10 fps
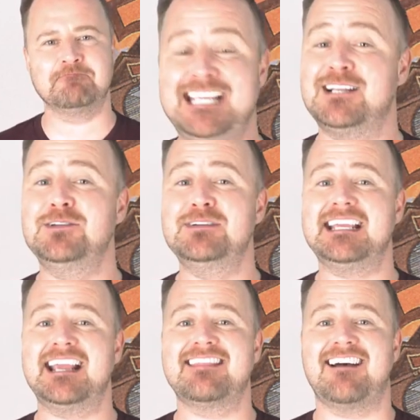
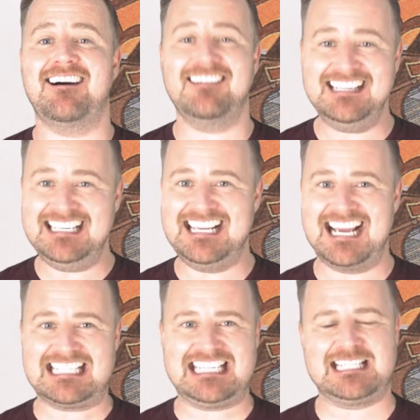including the highly
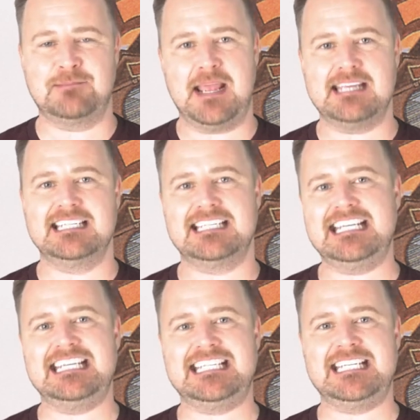anticipated
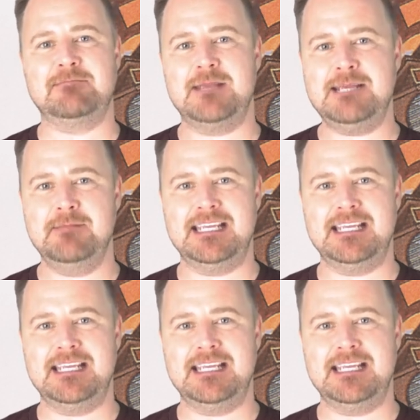ECB